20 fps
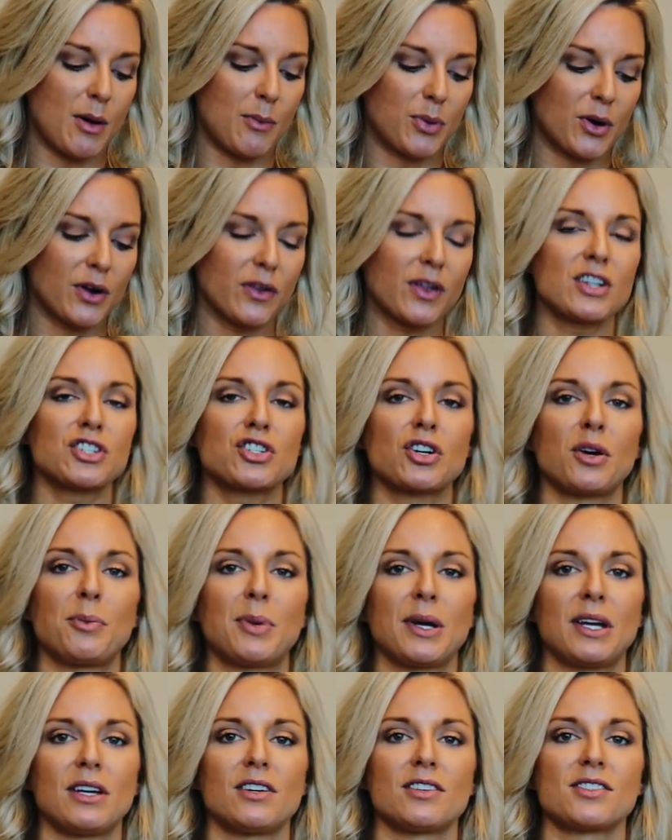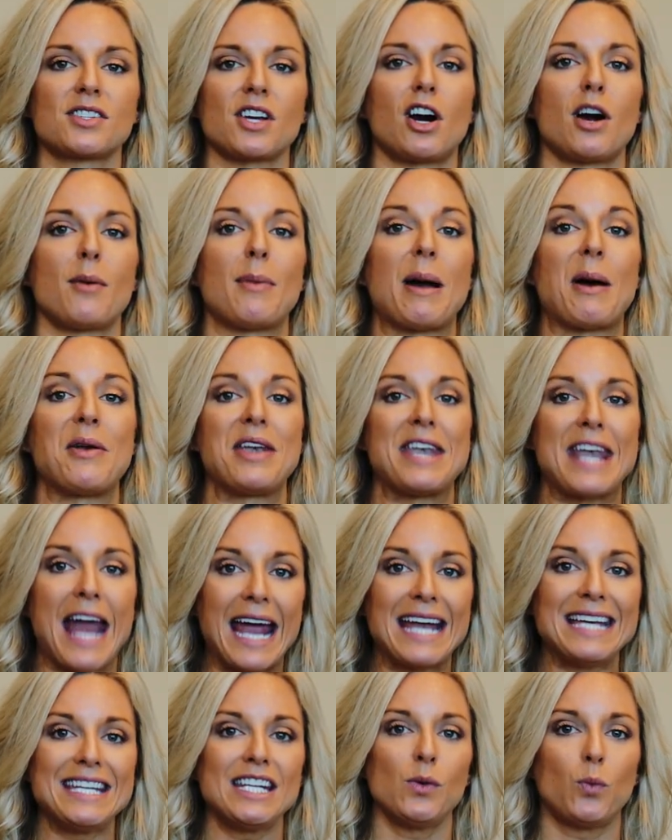Birth control pills are about
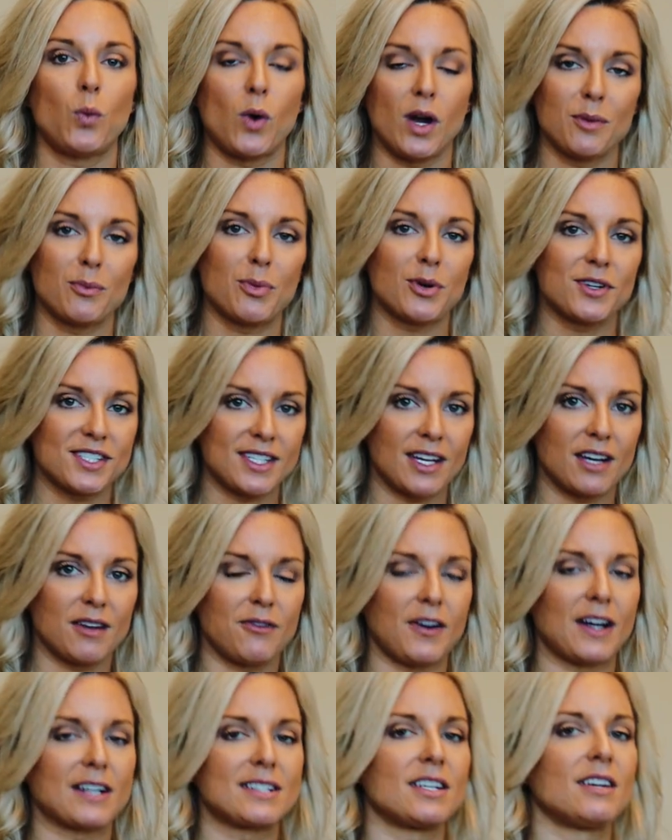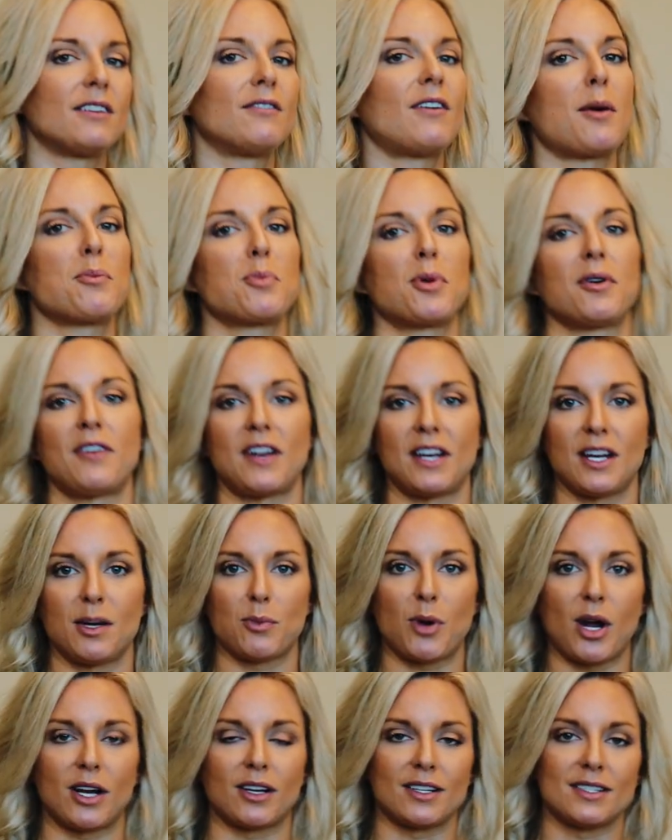91% effective at preventing
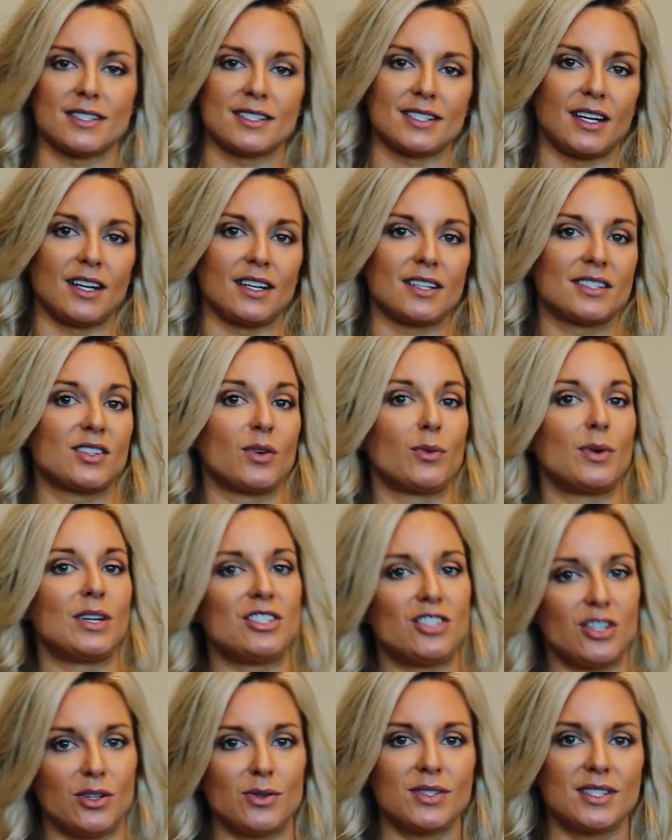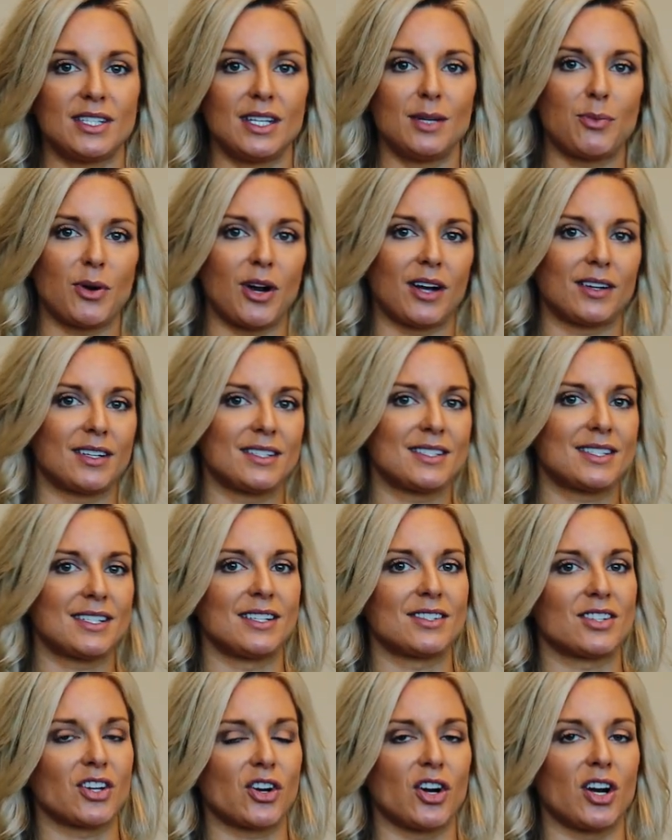pregnancy. So we do see
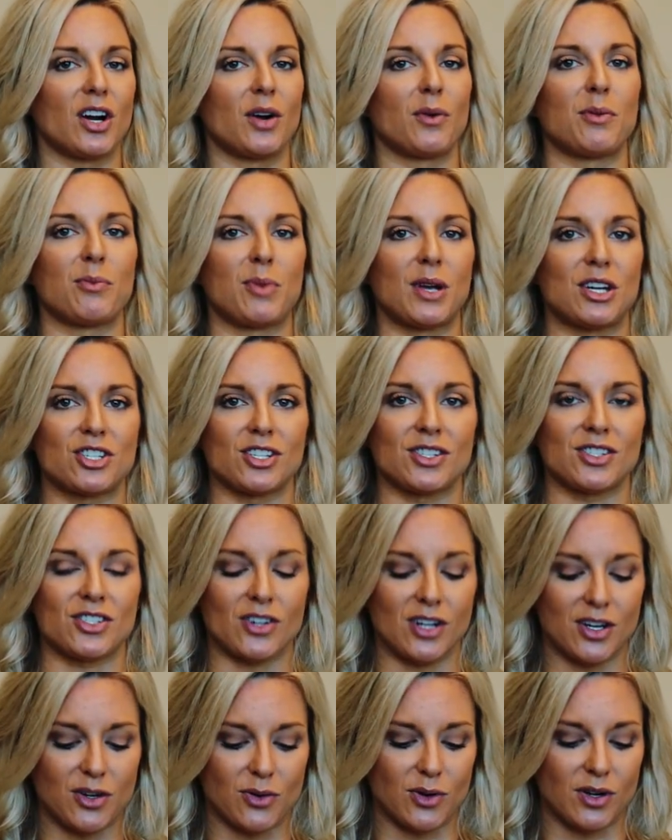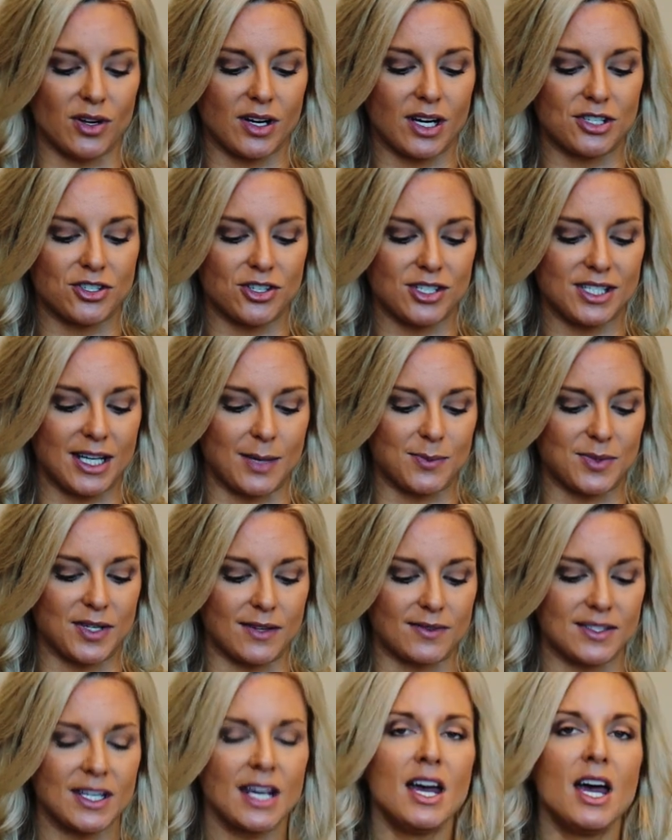pregnancies occur when patients are on oral
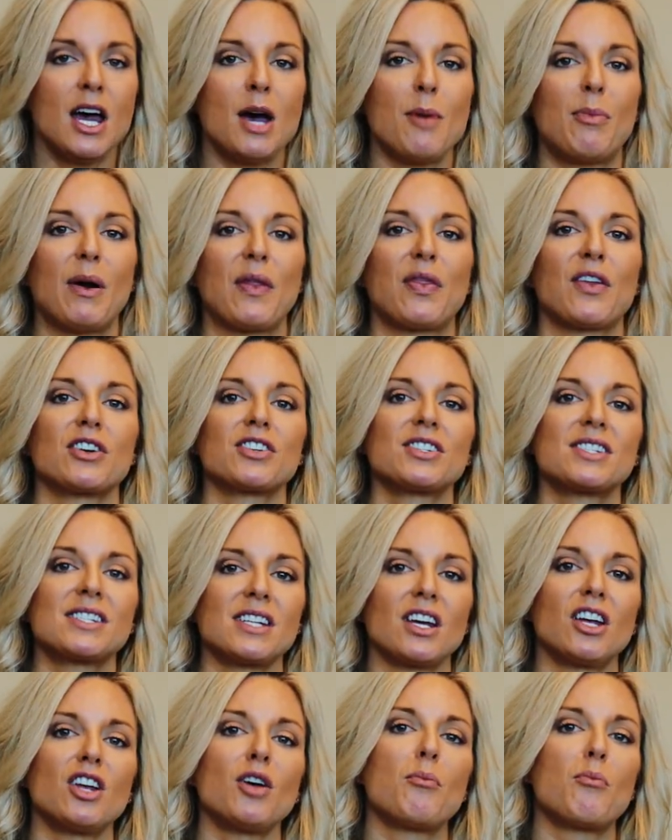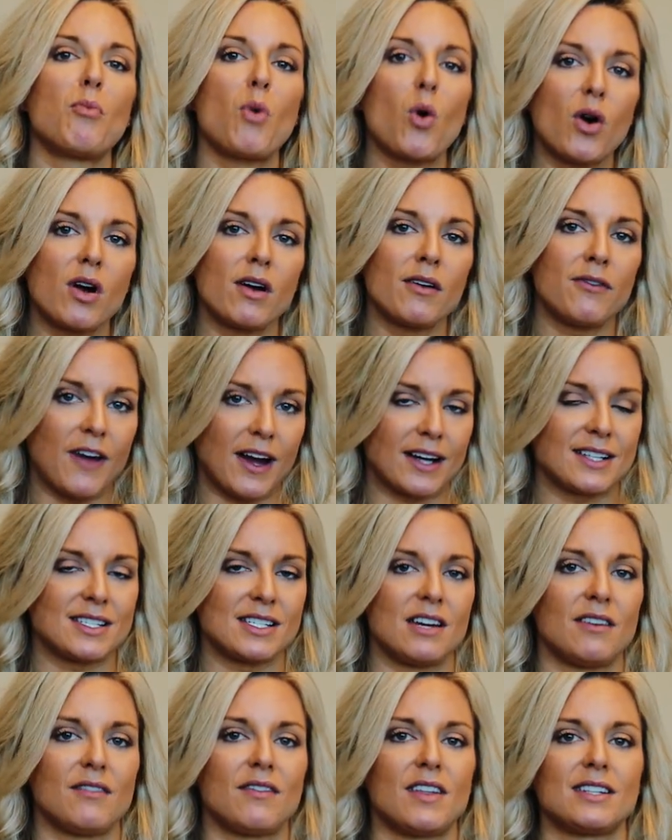contraceptives, but they're still more
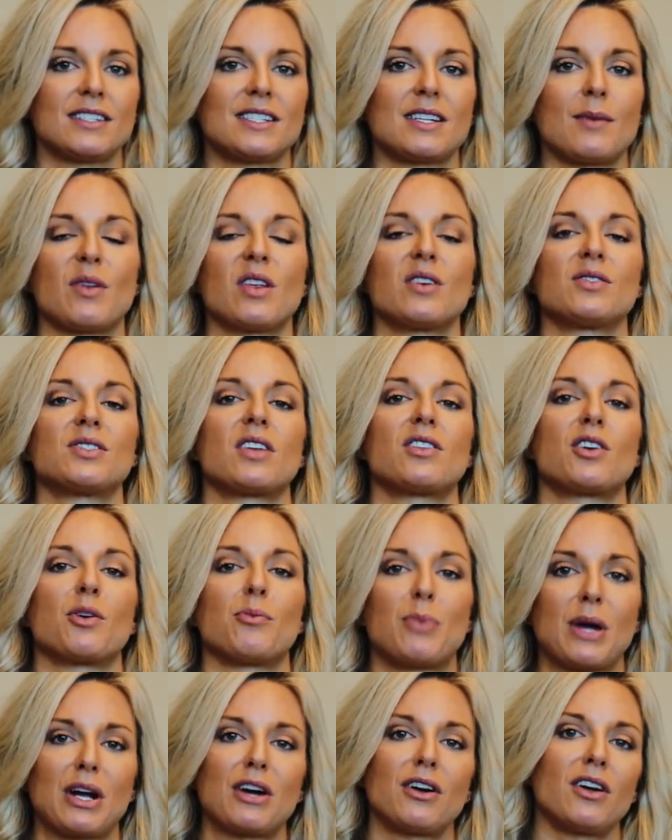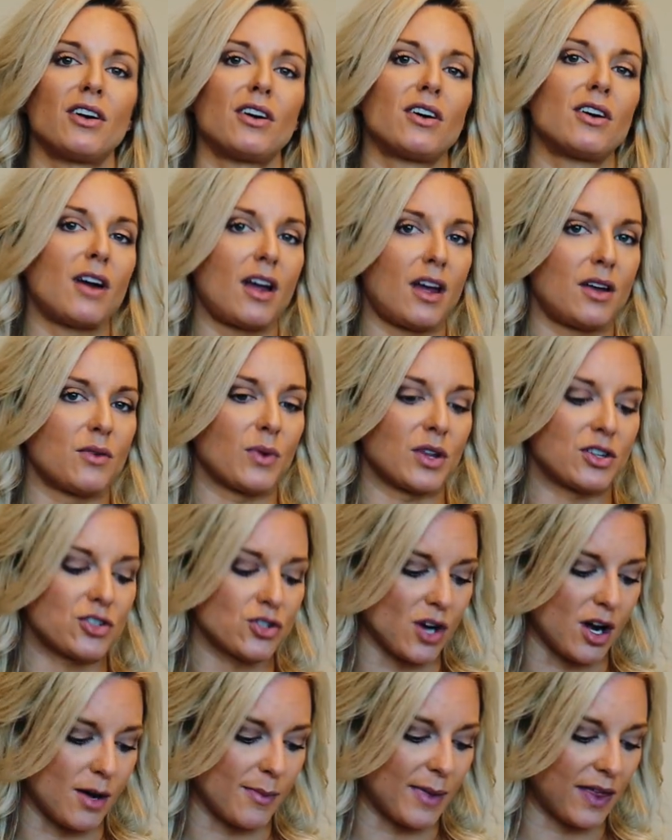effective than some of those other barrier and
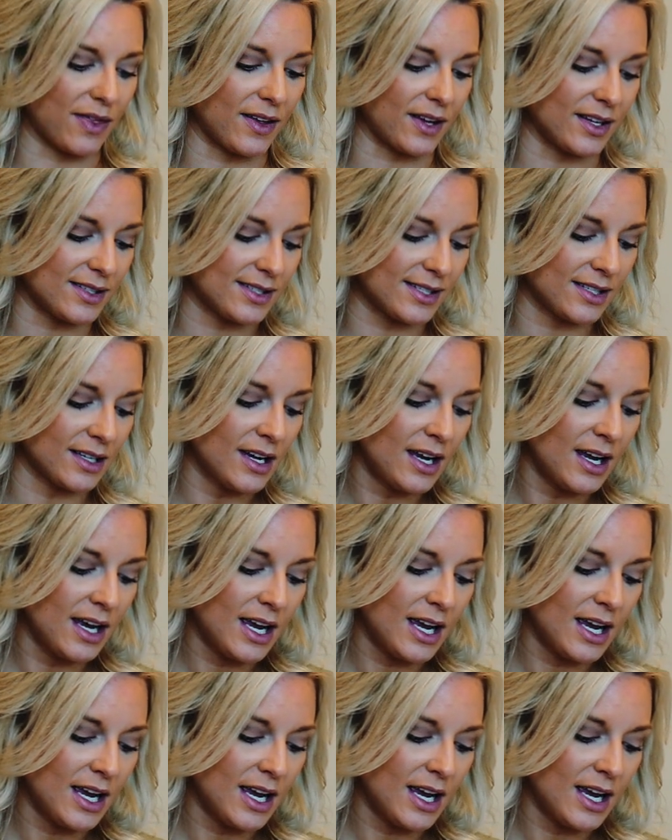withdrawal methods.